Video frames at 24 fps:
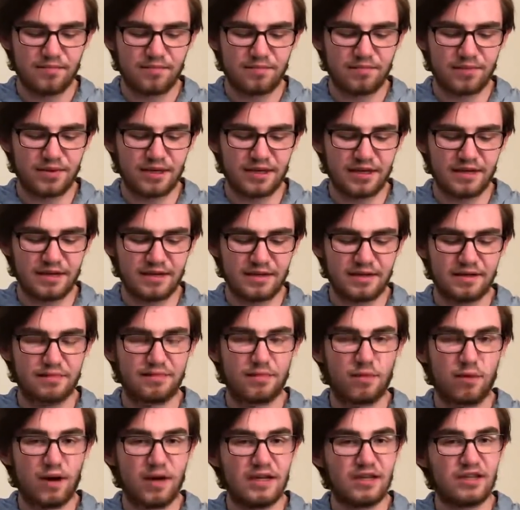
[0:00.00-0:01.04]
But
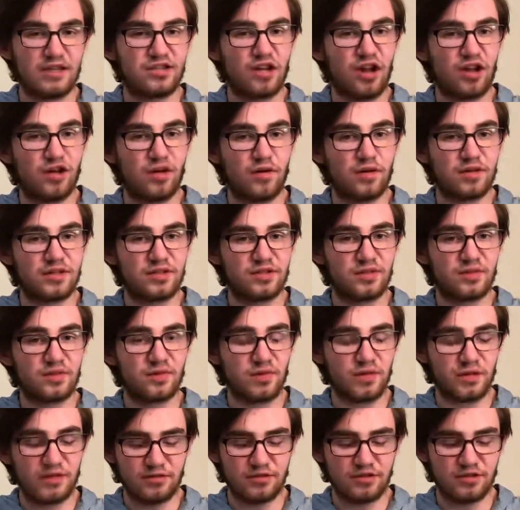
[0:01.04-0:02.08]
when he started going to school,
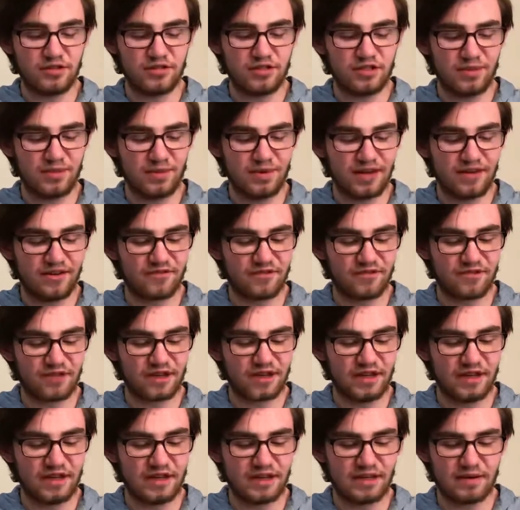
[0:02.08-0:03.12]
he was used to being
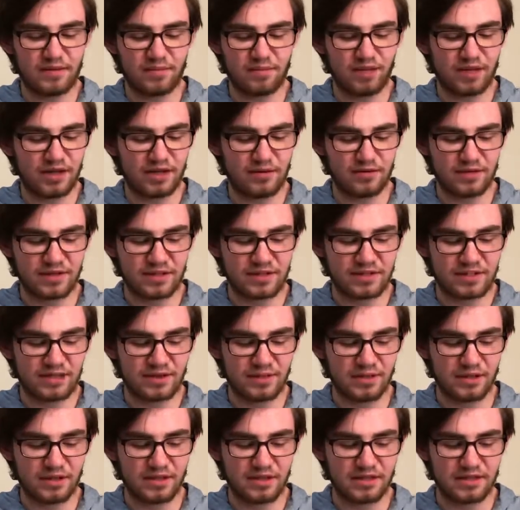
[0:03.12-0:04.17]
free and playing with his
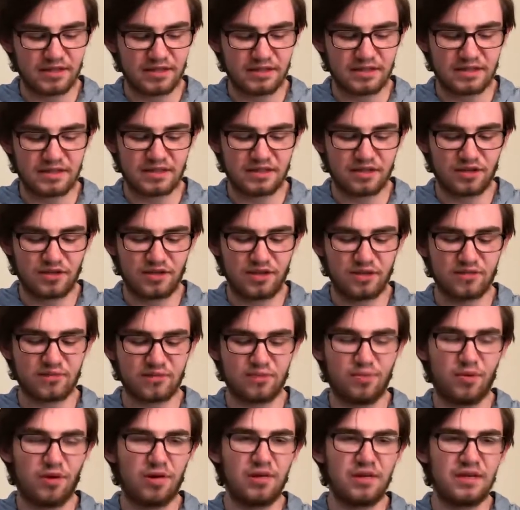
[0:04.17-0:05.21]
siblings, and so he was
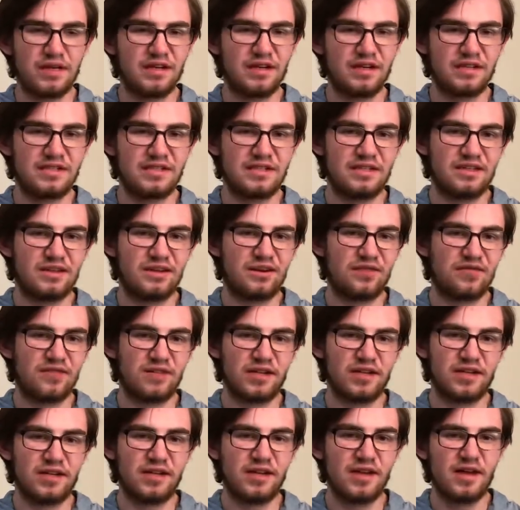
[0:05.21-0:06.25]
bullied because he couldn't
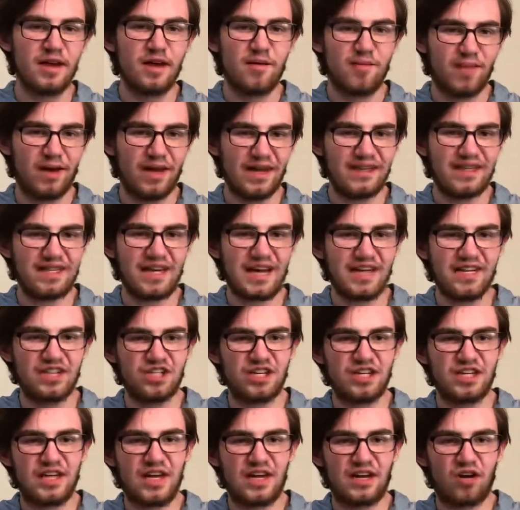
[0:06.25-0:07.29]
really pay attention.
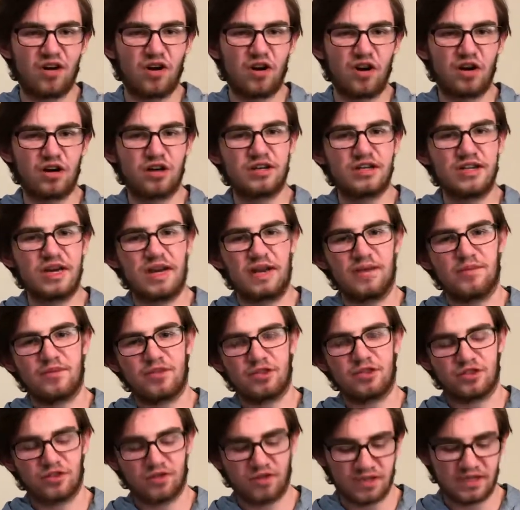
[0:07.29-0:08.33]
He had a harder time
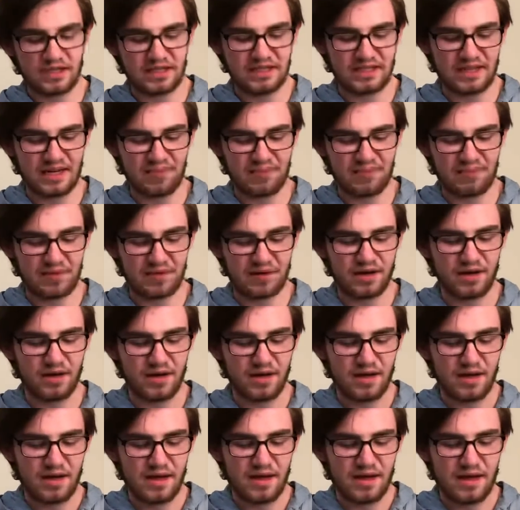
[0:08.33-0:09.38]
controlling his temper,
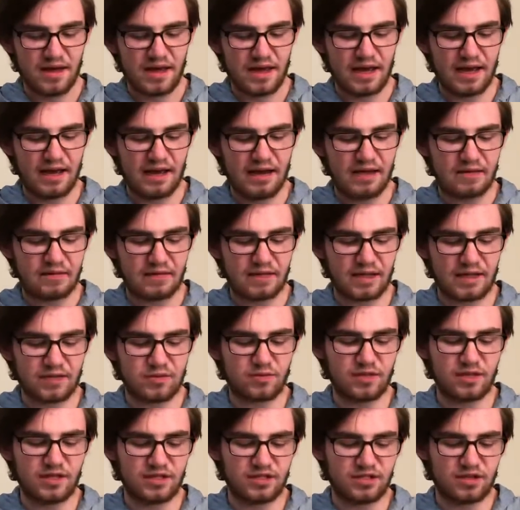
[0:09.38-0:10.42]
and that's when
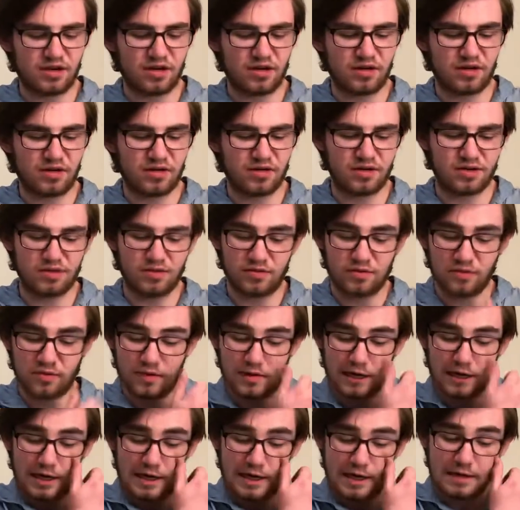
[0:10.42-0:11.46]
he started going to school
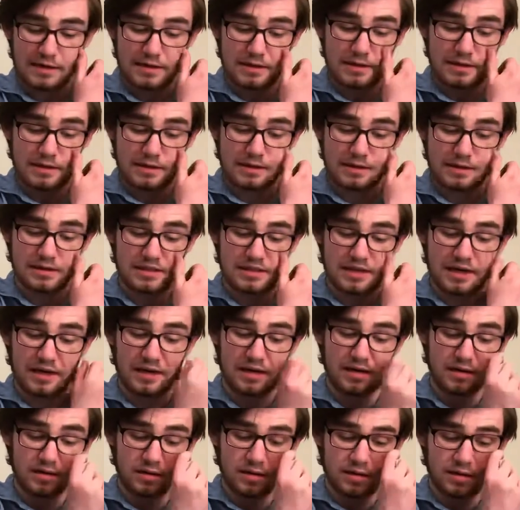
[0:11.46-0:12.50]
at
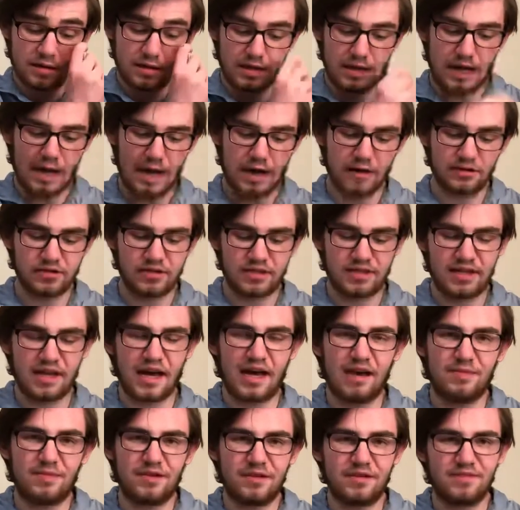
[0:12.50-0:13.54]
Scion House
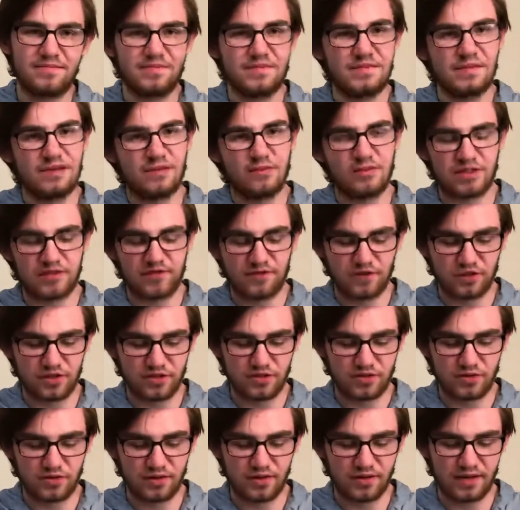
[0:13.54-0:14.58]
Academy. It was the first
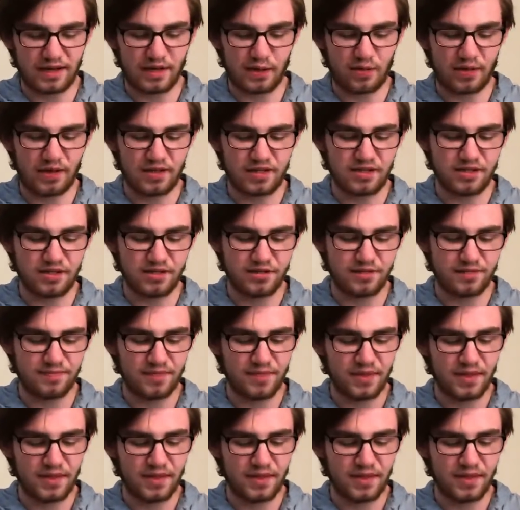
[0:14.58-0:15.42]
school that he went to.